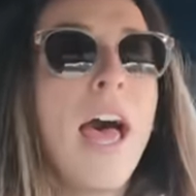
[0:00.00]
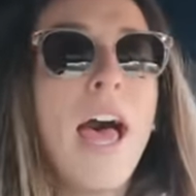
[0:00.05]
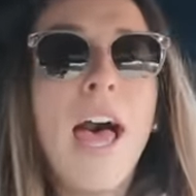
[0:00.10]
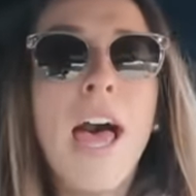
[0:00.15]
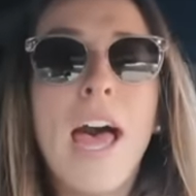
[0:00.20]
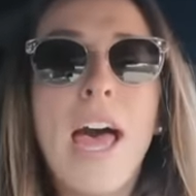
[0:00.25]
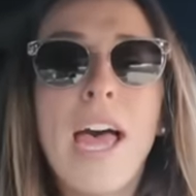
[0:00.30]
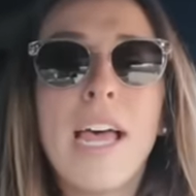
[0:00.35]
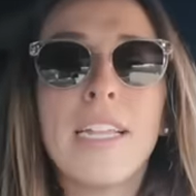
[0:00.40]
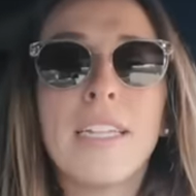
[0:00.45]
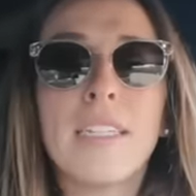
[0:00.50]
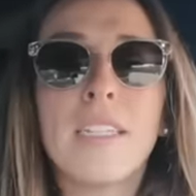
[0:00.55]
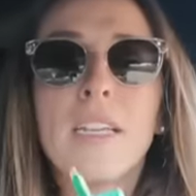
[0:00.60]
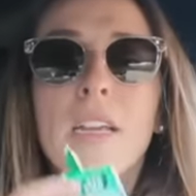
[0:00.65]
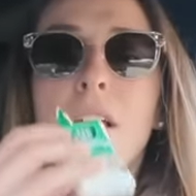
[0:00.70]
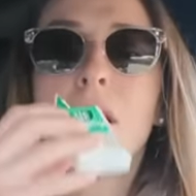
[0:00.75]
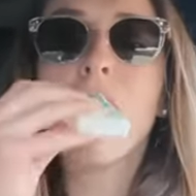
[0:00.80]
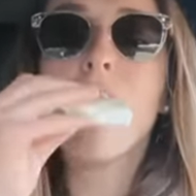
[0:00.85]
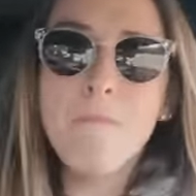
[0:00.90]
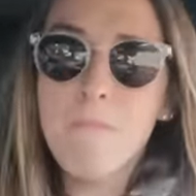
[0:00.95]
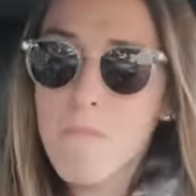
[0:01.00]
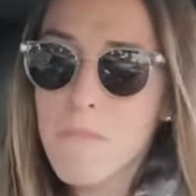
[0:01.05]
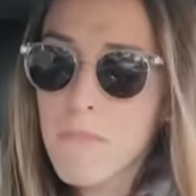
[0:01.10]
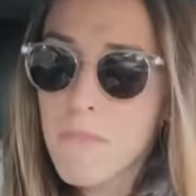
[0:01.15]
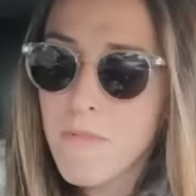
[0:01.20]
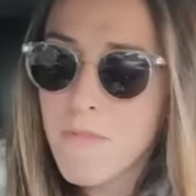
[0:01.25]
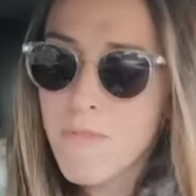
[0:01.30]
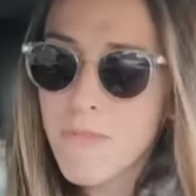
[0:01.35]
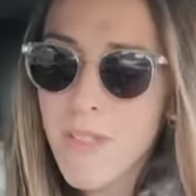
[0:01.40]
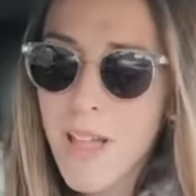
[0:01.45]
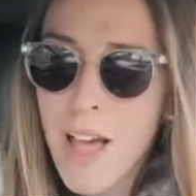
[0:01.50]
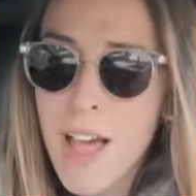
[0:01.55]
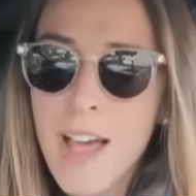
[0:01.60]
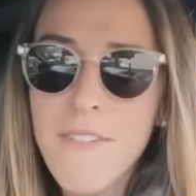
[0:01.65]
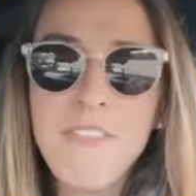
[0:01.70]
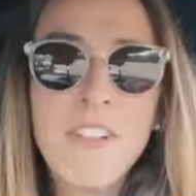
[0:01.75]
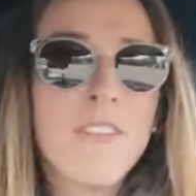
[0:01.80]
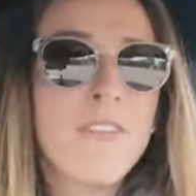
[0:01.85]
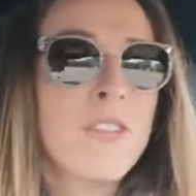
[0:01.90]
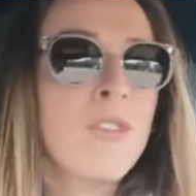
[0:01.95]
And I
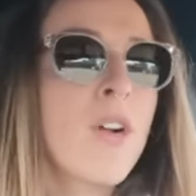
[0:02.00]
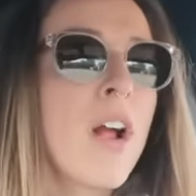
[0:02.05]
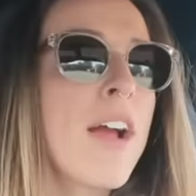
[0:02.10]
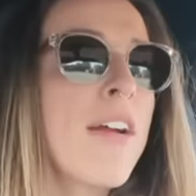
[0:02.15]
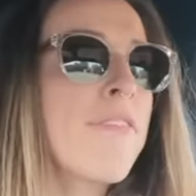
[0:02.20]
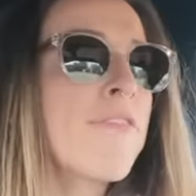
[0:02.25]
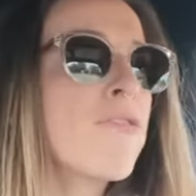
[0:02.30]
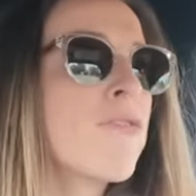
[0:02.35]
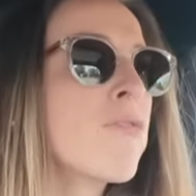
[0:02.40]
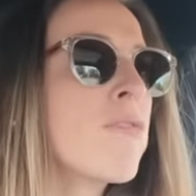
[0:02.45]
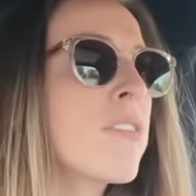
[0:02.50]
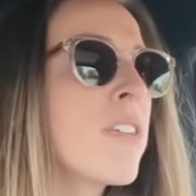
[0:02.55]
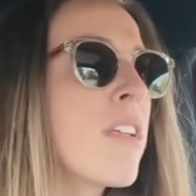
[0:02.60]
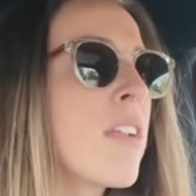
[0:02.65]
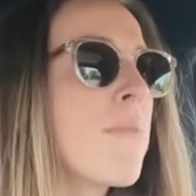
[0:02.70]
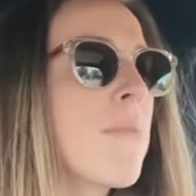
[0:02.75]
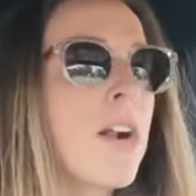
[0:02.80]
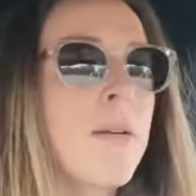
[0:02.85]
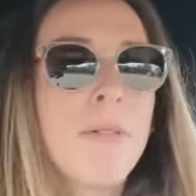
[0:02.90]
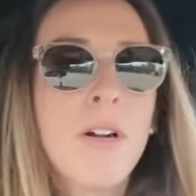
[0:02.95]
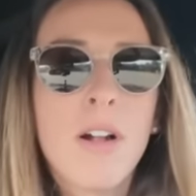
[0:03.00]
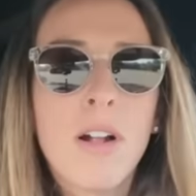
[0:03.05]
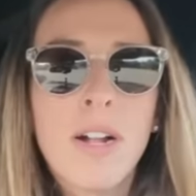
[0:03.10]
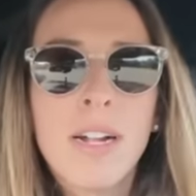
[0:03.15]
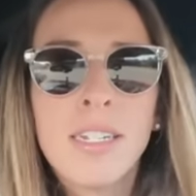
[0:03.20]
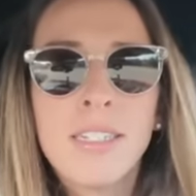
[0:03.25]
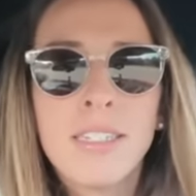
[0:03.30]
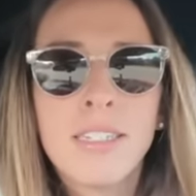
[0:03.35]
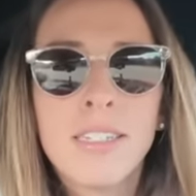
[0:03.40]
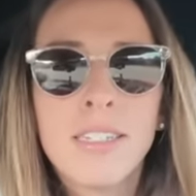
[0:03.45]
have to drive to Santa Barbara on